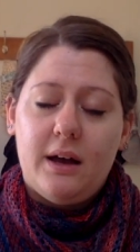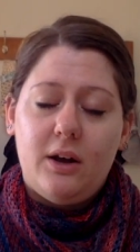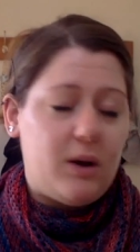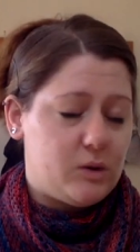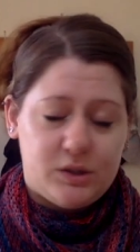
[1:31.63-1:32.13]

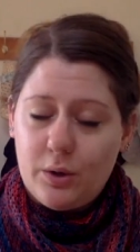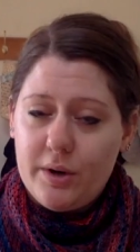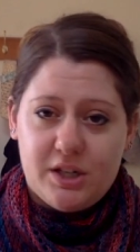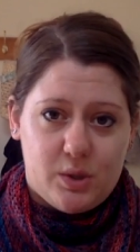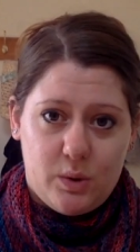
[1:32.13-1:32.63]
long
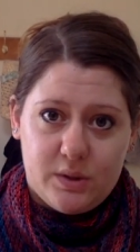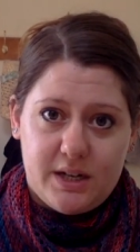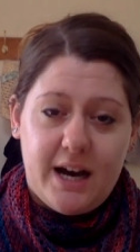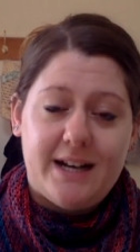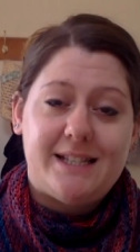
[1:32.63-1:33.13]
story short,
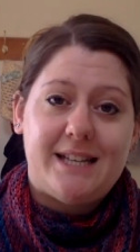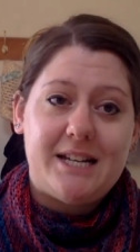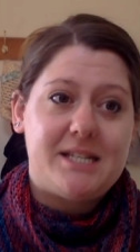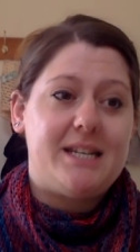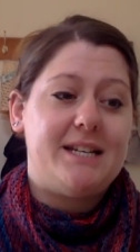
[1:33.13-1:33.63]
I
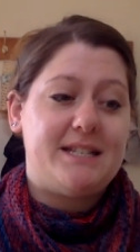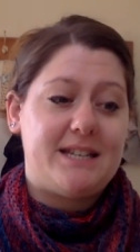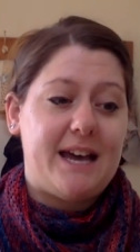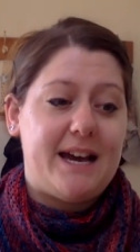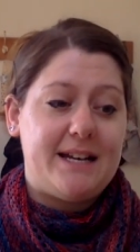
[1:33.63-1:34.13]
sent it
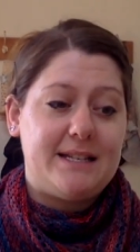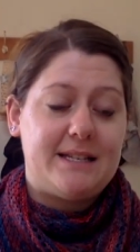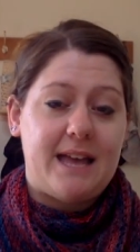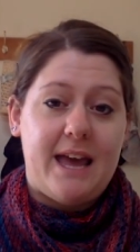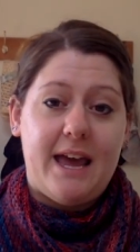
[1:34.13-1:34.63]

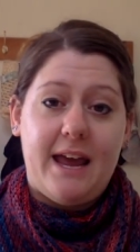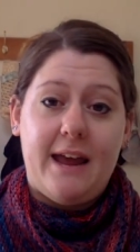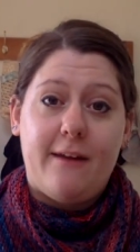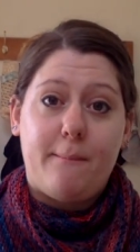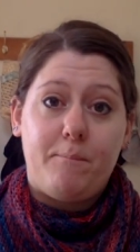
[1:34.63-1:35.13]
as a